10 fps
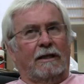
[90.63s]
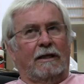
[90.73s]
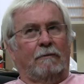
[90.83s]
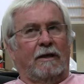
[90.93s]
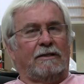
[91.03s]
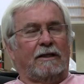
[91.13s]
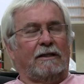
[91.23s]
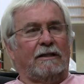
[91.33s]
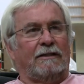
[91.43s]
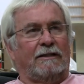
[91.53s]

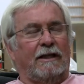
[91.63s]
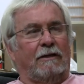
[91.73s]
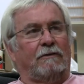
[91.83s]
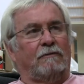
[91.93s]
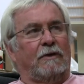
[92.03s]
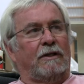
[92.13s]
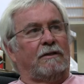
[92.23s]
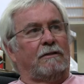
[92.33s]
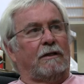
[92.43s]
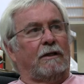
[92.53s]
basically dealt with
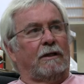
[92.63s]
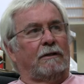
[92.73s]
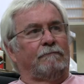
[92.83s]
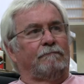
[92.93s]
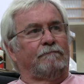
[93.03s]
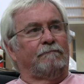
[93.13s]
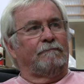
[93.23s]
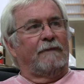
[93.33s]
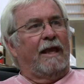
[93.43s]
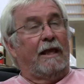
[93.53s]

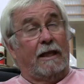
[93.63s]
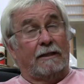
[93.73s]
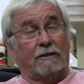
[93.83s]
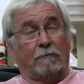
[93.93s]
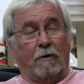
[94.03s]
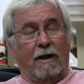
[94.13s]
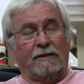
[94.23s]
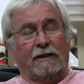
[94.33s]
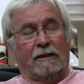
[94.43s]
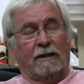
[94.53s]
and
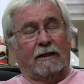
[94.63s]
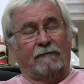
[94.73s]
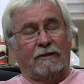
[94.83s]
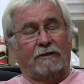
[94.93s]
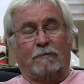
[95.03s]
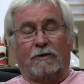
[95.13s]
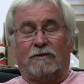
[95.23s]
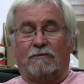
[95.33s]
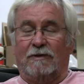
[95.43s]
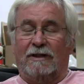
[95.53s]
surprisingly enough, these
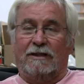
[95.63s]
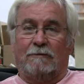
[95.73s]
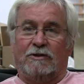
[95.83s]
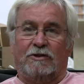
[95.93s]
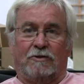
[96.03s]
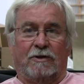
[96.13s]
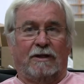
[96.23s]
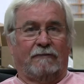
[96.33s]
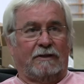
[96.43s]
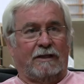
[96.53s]
books, really the
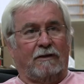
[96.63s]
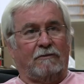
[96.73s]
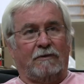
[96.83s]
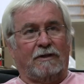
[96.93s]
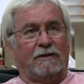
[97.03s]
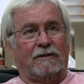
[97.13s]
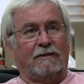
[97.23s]
majority of it dealt with